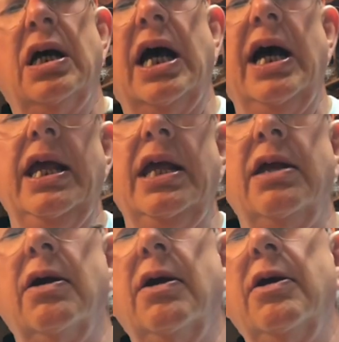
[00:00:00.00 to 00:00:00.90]
I
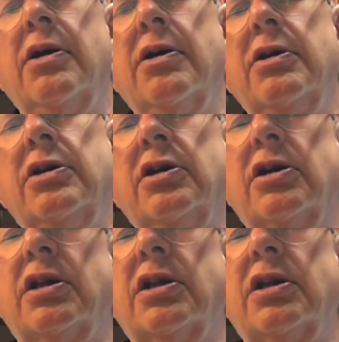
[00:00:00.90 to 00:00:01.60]
took